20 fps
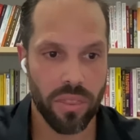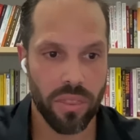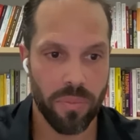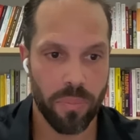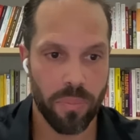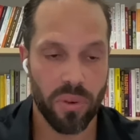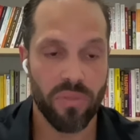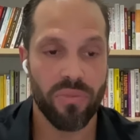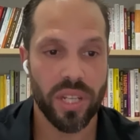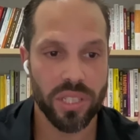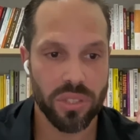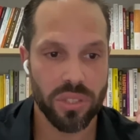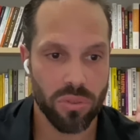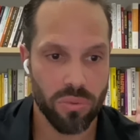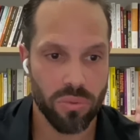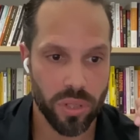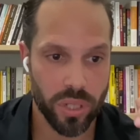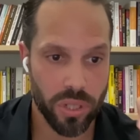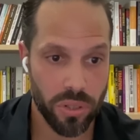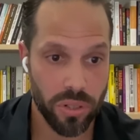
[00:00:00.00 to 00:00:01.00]
the
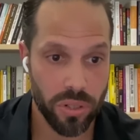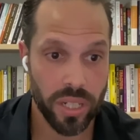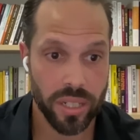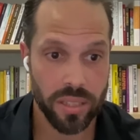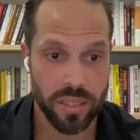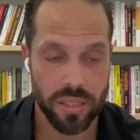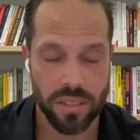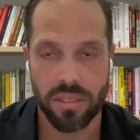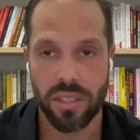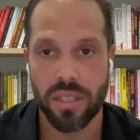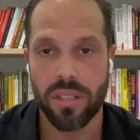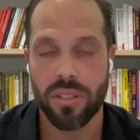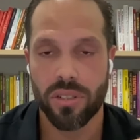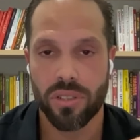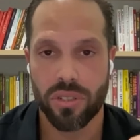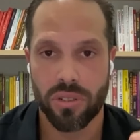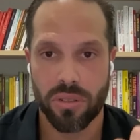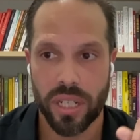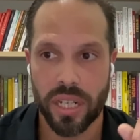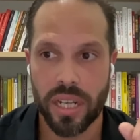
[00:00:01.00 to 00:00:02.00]
professional recruiting in this
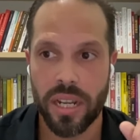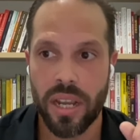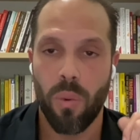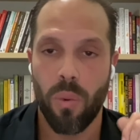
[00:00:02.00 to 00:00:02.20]
industry.